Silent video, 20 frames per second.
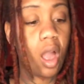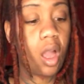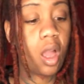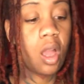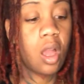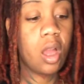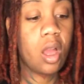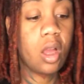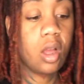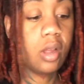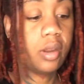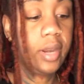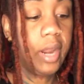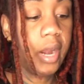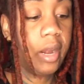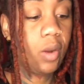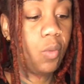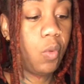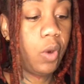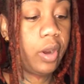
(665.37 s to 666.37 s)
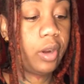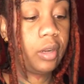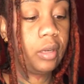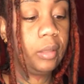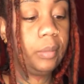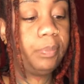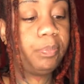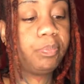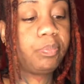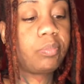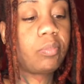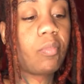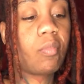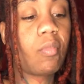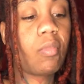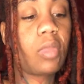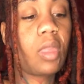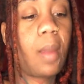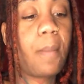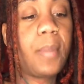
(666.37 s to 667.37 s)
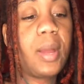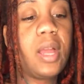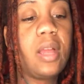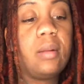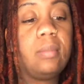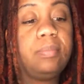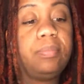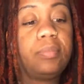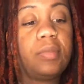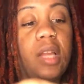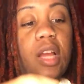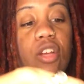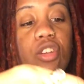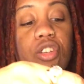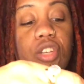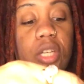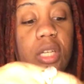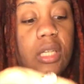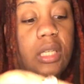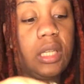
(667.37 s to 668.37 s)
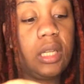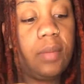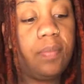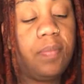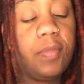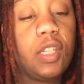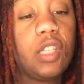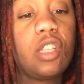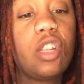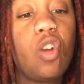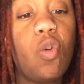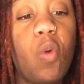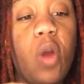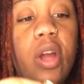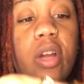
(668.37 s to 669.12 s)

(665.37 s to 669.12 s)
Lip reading: That didn't work, but as you can see, still works.